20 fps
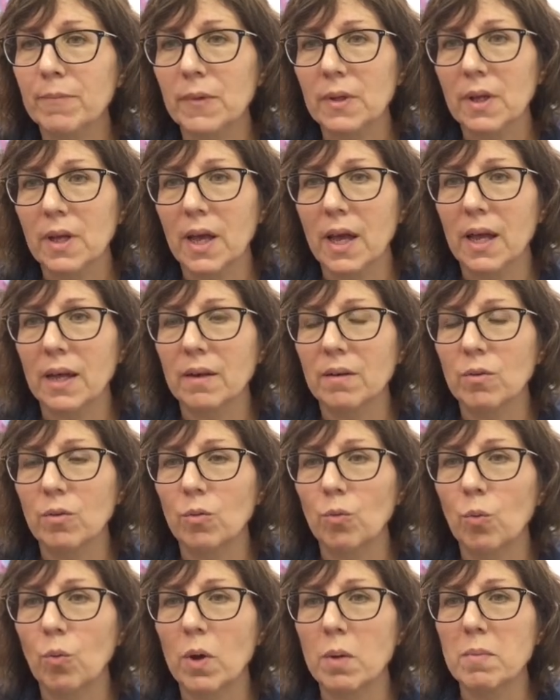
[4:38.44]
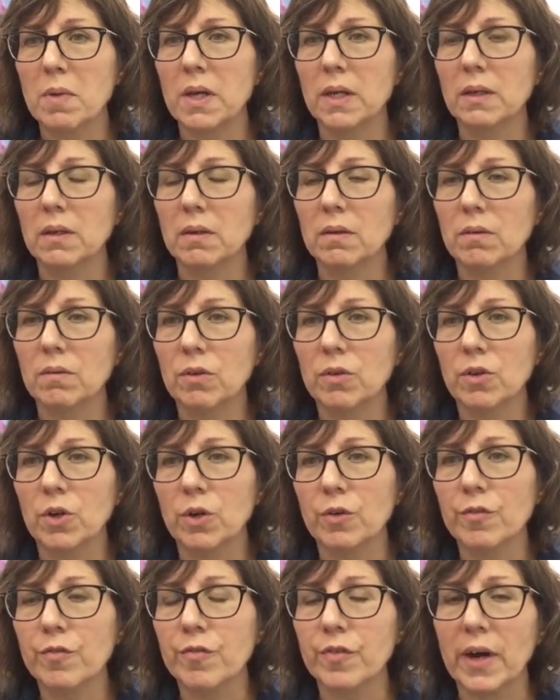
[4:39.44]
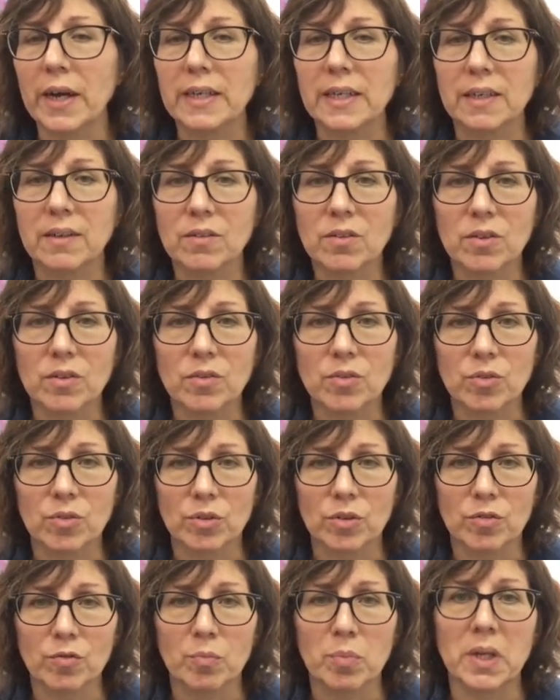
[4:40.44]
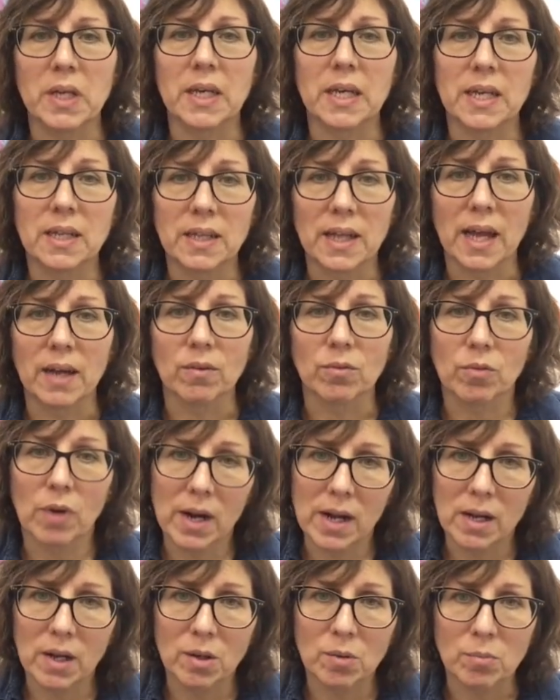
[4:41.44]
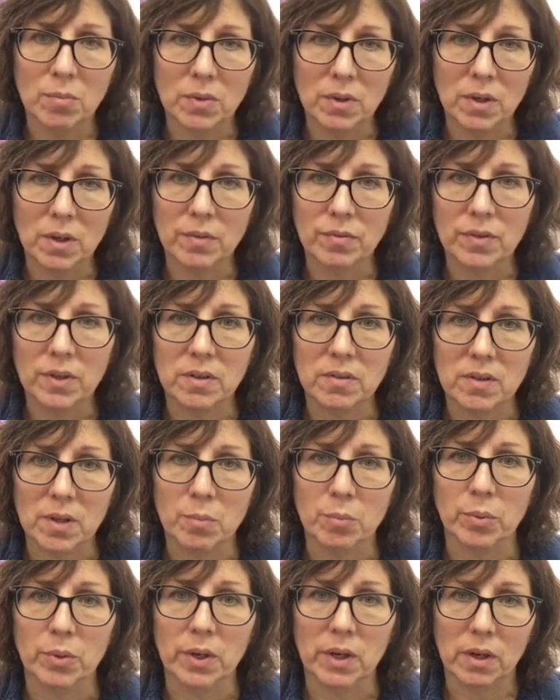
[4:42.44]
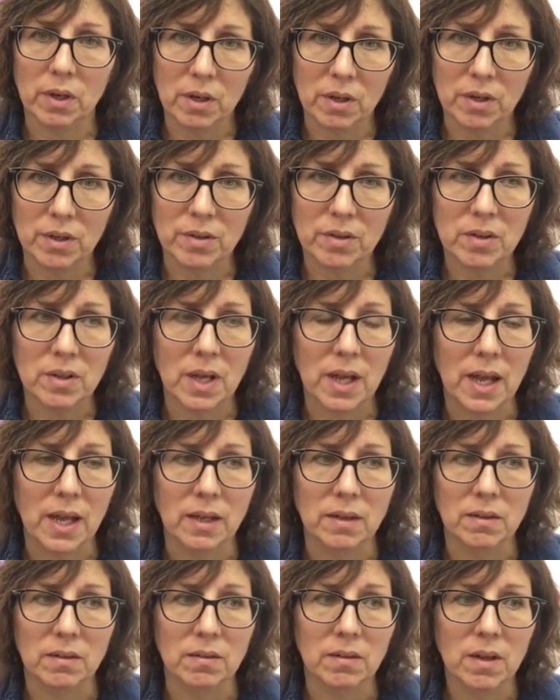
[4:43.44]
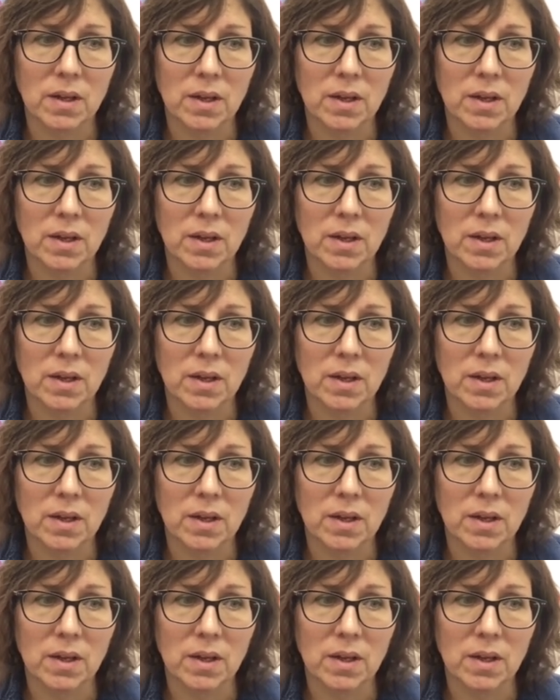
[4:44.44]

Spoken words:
women, fighting to sort of be in that realm of contemporary art and